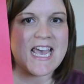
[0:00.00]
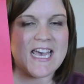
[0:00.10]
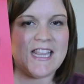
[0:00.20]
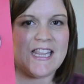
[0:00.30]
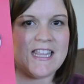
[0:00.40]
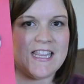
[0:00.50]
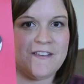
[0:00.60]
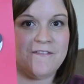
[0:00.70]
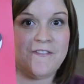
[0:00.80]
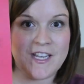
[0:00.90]
in
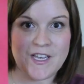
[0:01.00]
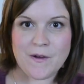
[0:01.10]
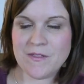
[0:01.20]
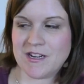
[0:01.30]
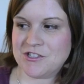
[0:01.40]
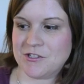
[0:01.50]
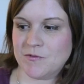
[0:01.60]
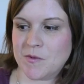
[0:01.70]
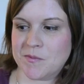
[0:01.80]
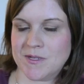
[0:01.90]
the video that is
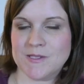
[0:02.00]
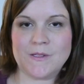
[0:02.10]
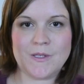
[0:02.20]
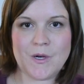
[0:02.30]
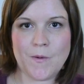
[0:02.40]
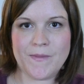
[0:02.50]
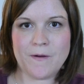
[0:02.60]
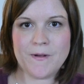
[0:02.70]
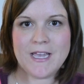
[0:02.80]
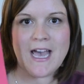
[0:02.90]
shown for Preschool at Home
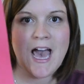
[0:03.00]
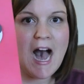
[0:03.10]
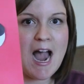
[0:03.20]
that week.